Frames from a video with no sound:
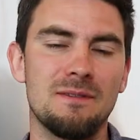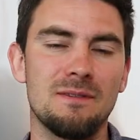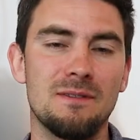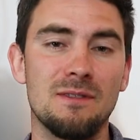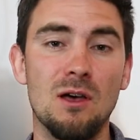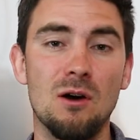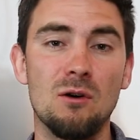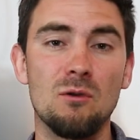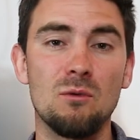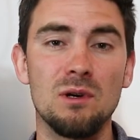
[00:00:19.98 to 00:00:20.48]

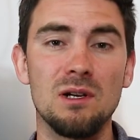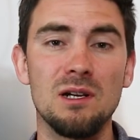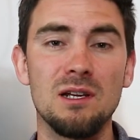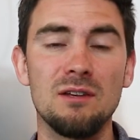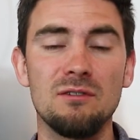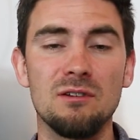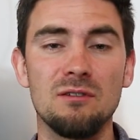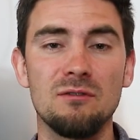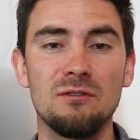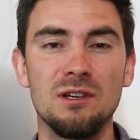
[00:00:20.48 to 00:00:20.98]
Now we
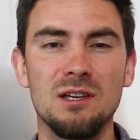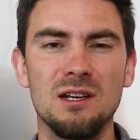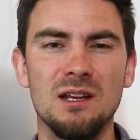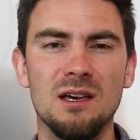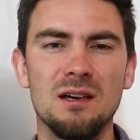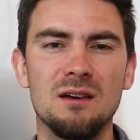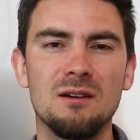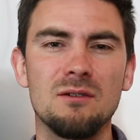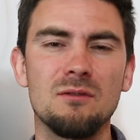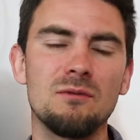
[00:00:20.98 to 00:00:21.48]
live in
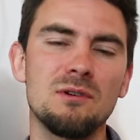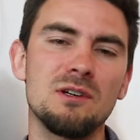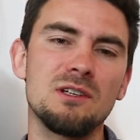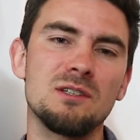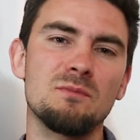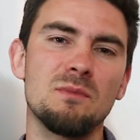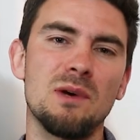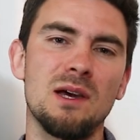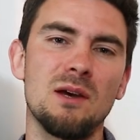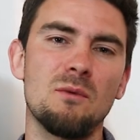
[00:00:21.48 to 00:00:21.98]
Vienna
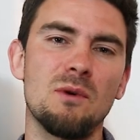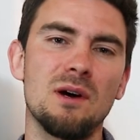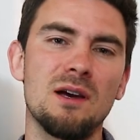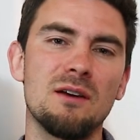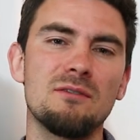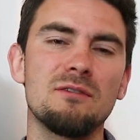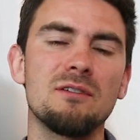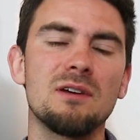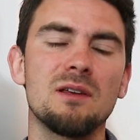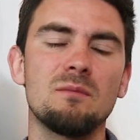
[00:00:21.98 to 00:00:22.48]
with my
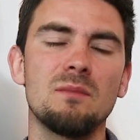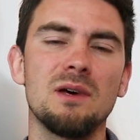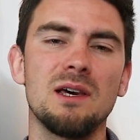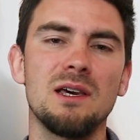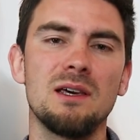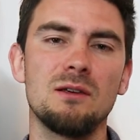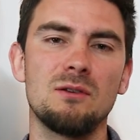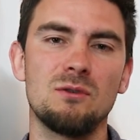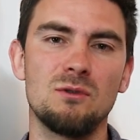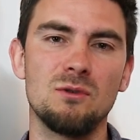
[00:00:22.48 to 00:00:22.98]
wife and
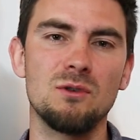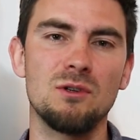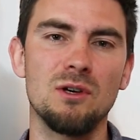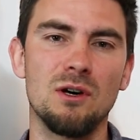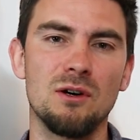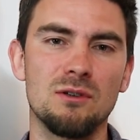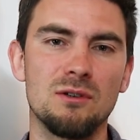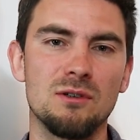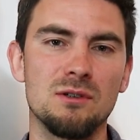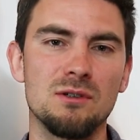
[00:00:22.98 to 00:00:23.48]
my two
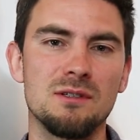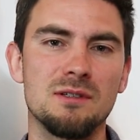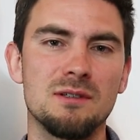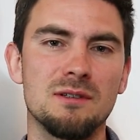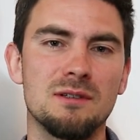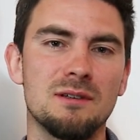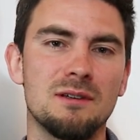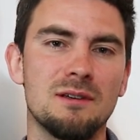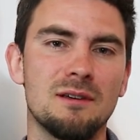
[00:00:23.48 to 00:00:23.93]
daughters.